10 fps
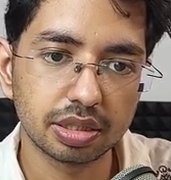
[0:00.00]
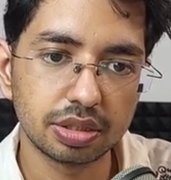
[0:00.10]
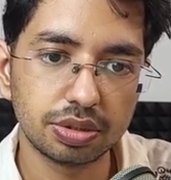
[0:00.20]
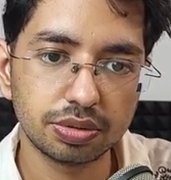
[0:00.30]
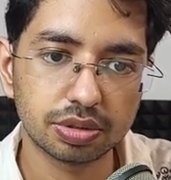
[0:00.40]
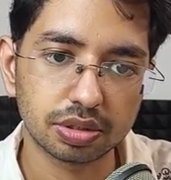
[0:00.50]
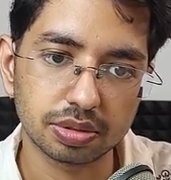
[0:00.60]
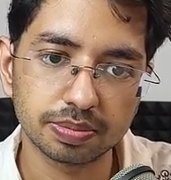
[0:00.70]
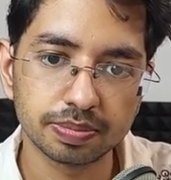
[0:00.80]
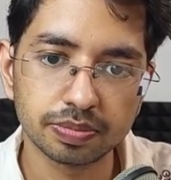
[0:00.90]
user.
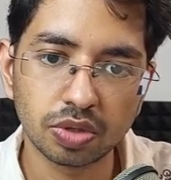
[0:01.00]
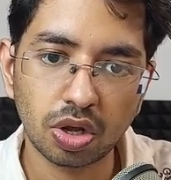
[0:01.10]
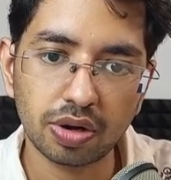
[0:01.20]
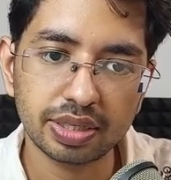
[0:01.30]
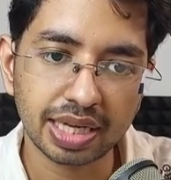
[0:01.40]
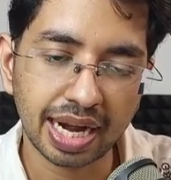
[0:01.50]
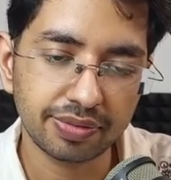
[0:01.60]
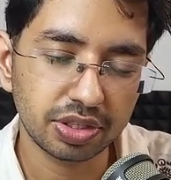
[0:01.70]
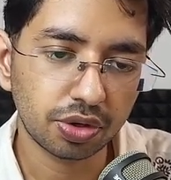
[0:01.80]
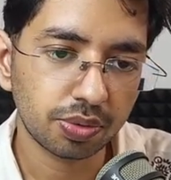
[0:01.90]
Alright, and
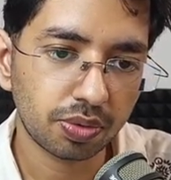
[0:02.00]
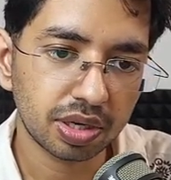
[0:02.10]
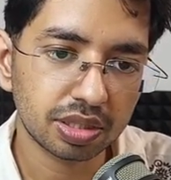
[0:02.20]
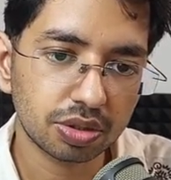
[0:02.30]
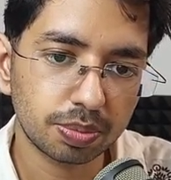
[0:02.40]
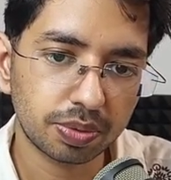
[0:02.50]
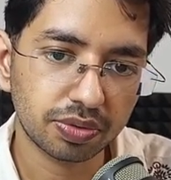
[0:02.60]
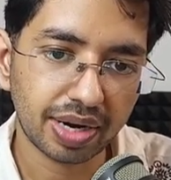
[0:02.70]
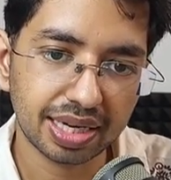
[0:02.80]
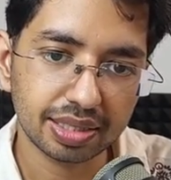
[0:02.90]
we don't want to
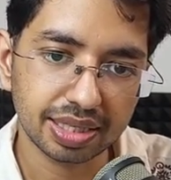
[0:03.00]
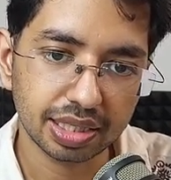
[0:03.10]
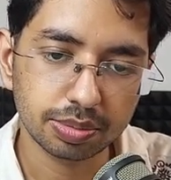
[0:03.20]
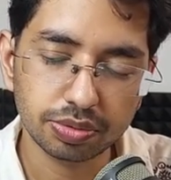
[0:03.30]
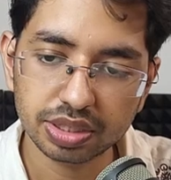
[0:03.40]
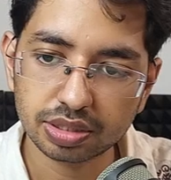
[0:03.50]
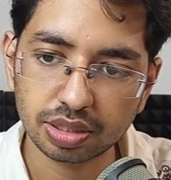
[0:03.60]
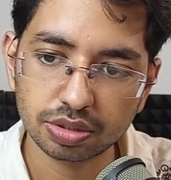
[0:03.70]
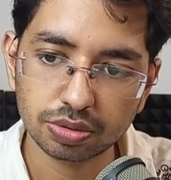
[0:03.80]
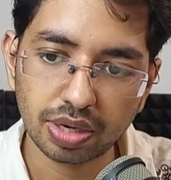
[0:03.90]
provide AWS
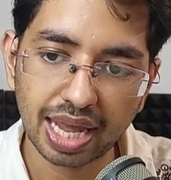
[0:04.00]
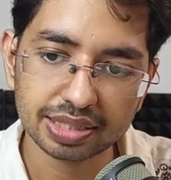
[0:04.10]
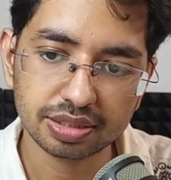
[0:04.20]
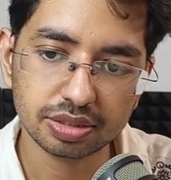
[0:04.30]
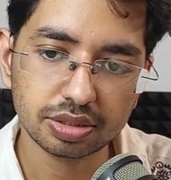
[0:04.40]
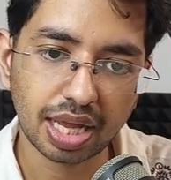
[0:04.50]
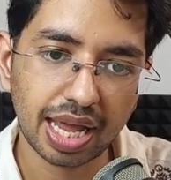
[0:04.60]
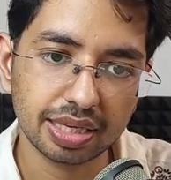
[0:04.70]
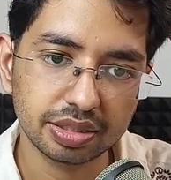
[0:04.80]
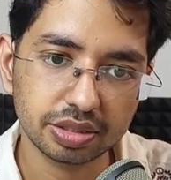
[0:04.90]
console access.
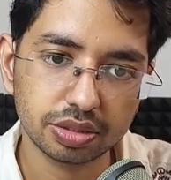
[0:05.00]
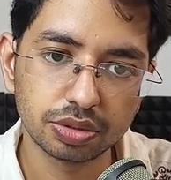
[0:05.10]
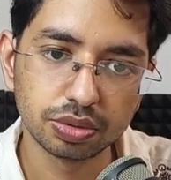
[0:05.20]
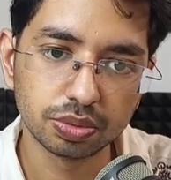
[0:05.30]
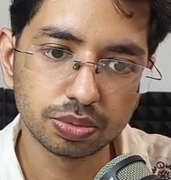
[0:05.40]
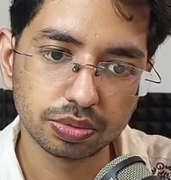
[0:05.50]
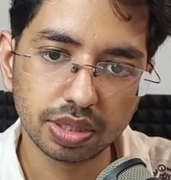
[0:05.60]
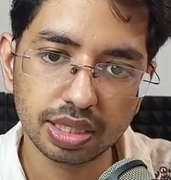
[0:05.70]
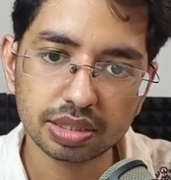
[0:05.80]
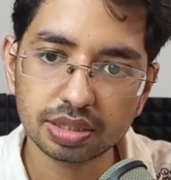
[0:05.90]
I'll just do
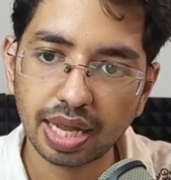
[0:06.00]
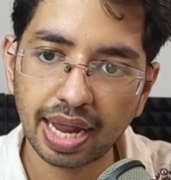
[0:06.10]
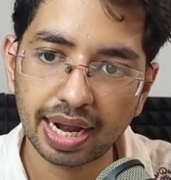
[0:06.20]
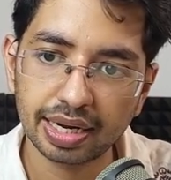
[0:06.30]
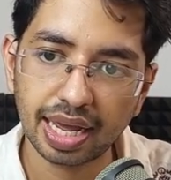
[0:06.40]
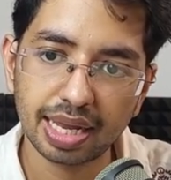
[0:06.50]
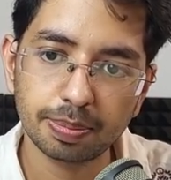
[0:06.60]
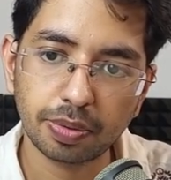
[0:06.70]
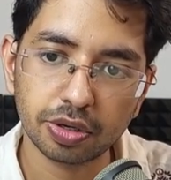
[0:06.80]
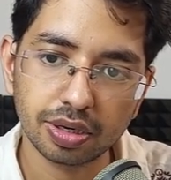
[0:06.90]
this and I'll
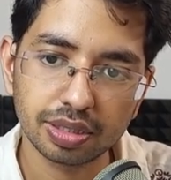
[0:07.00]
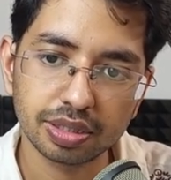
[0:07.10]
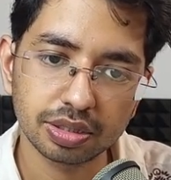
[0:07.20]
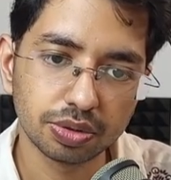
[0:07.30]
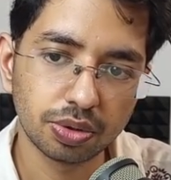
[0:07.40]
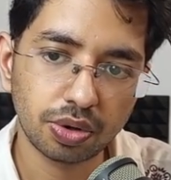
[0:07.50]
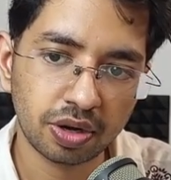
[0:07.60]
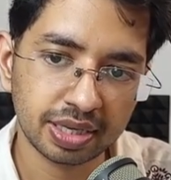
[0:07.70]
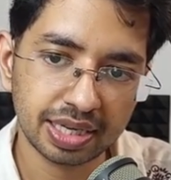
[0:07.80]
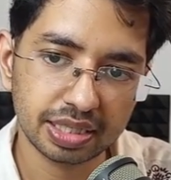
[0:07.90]
go
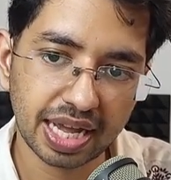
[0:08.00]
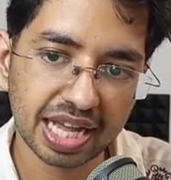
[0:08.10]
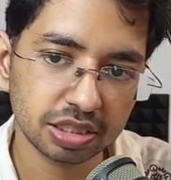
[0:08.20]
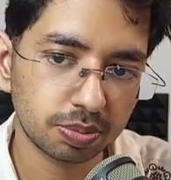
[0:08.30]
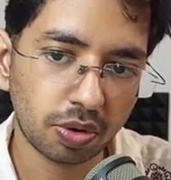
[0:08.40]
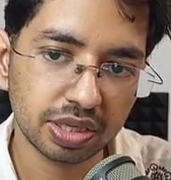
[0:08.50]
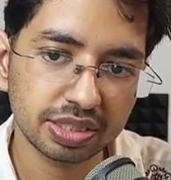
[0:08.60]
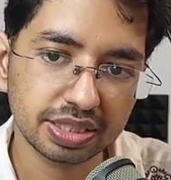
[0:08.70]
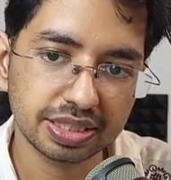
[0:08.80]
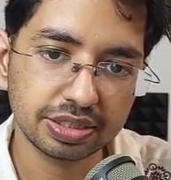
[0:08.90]
on attach
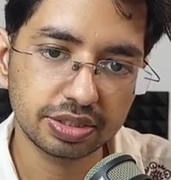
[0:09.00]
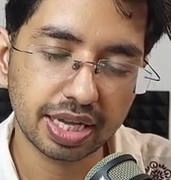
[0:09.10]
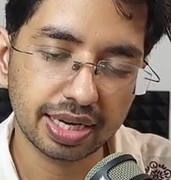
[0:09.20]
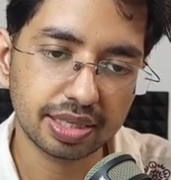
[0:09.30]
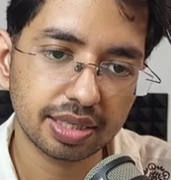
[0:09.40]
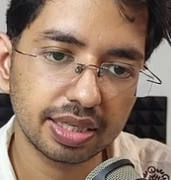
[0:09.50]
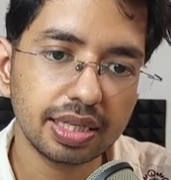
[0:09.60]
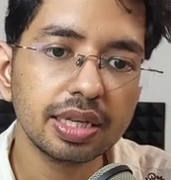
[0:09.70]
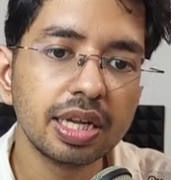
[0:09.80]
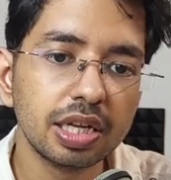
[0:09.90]
policies
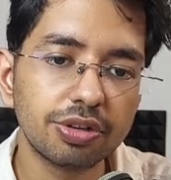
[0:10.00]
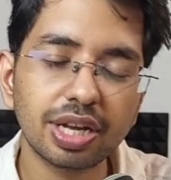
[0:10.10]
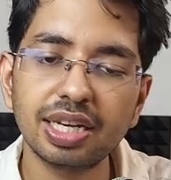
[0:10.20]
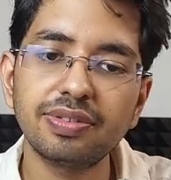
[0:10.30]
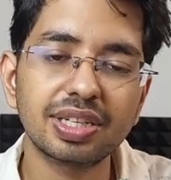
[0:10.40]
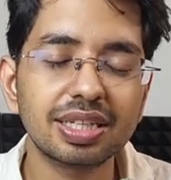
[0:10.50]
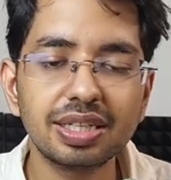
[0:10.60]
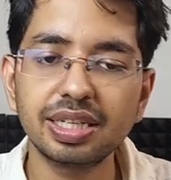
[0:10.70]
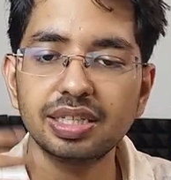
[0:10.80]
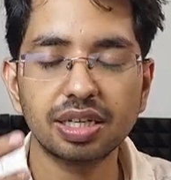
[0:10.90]
directly. You can even
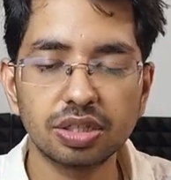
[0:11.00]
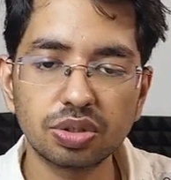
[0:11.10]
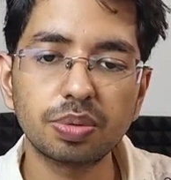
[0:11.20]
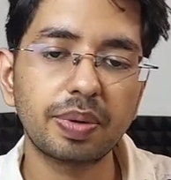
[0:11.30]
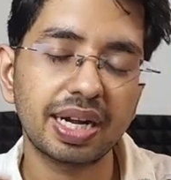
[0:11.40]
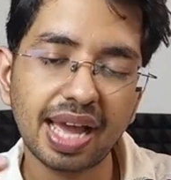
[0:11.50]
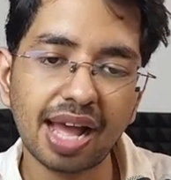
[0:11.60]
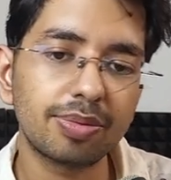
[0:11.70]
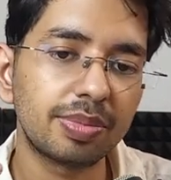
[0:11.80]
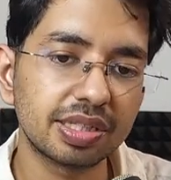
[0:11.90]
create a group and
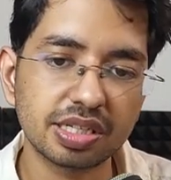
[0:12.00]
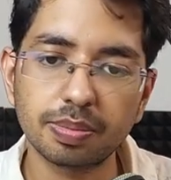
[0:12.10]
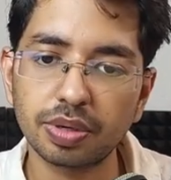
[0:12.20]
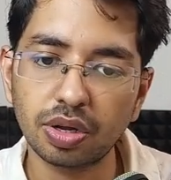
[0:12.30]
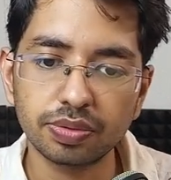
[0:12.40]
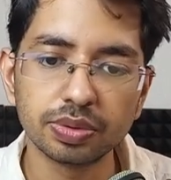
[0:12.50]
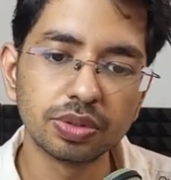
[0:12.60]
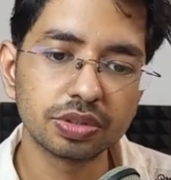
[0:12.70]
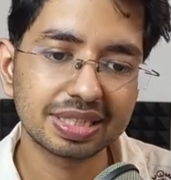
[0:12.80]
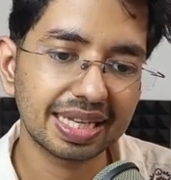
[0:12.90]
have multiple of
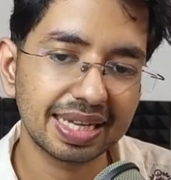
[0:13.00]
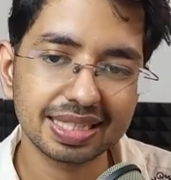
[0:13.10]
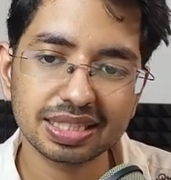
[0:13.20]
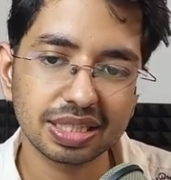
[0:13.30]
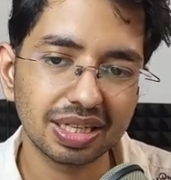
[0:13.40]
those things,